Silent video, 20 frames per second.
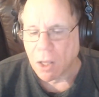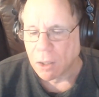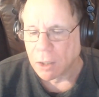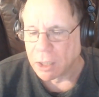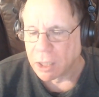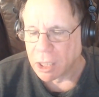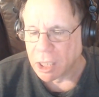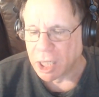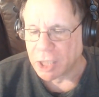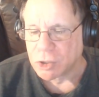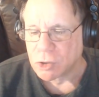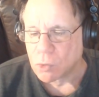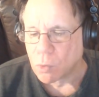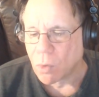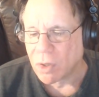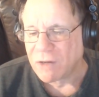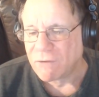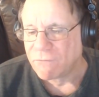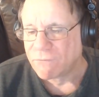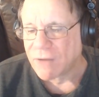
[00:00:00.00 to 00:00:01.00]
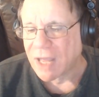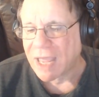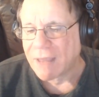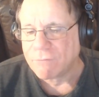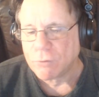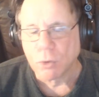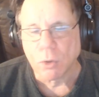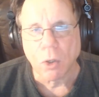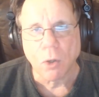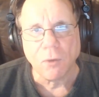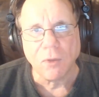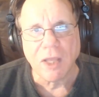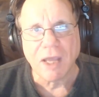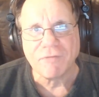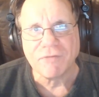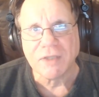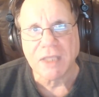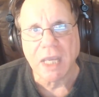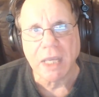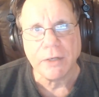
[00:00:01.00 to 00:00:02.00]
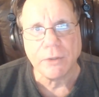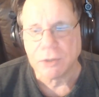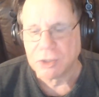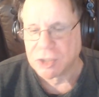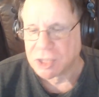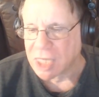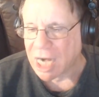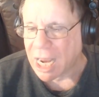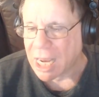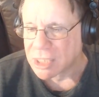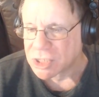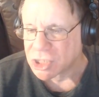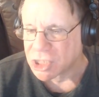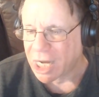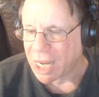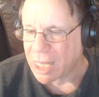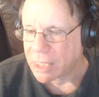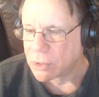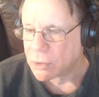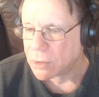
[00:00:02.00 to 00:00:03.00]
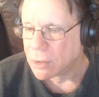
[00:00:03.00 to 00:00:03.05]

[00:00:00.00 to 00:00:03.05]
and 25-year-old left-hander Josh Hader.